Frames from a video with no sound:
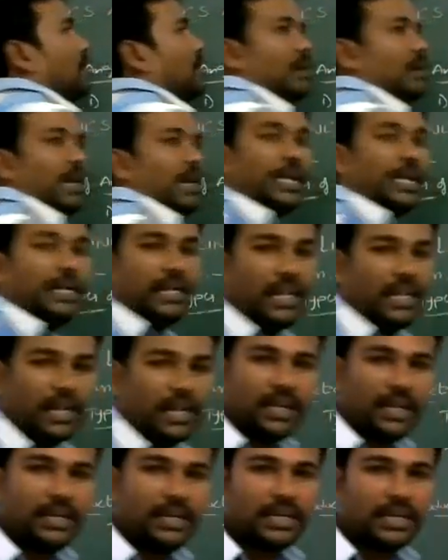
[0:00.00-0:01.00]

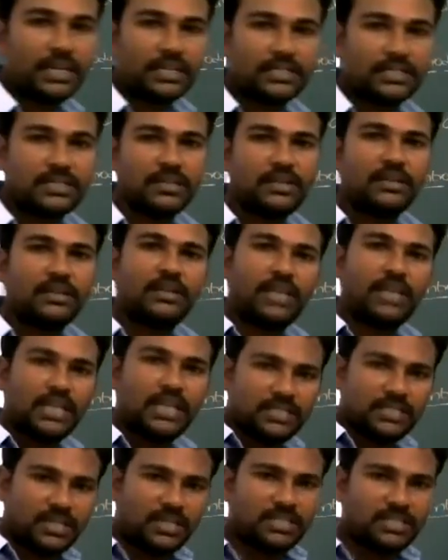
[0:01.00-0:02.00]
99 degrees. Yes,
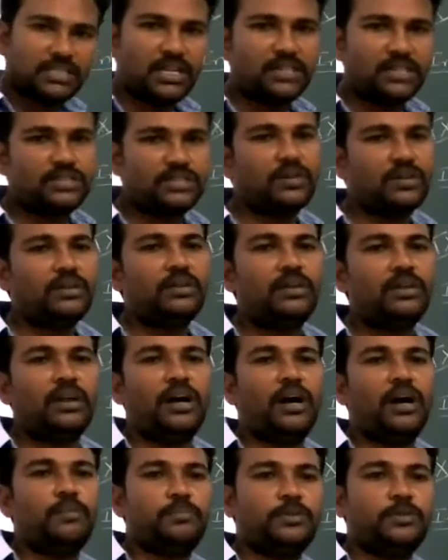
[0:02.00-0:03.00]
it is also
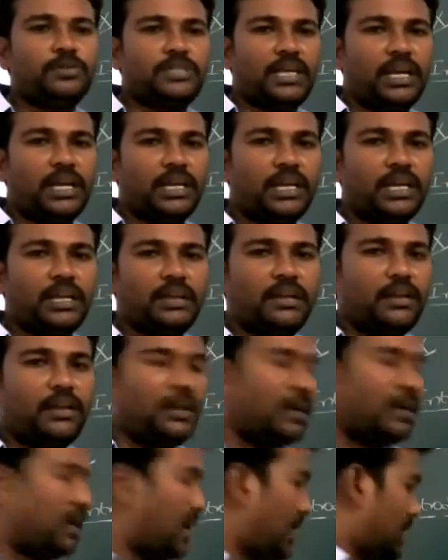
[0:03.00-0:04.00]
obtuse angle.
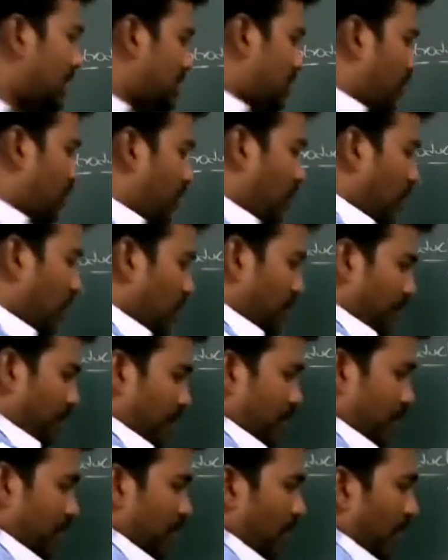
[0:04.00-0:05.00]
Next,
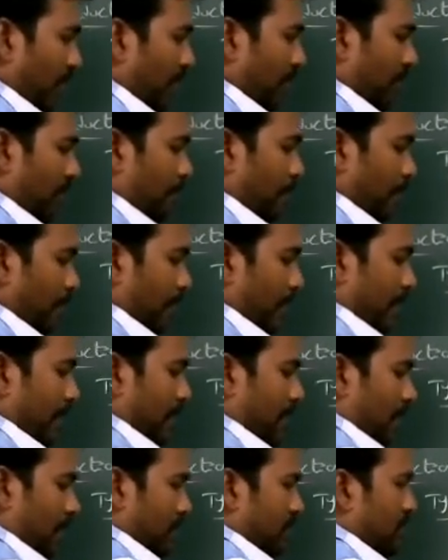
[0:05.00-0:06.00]
fifth one
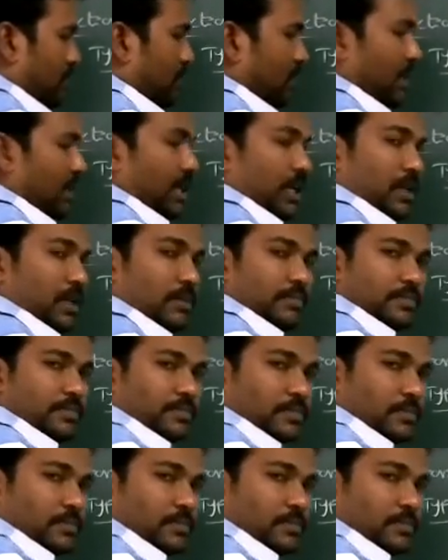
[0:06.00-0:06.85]
comes to the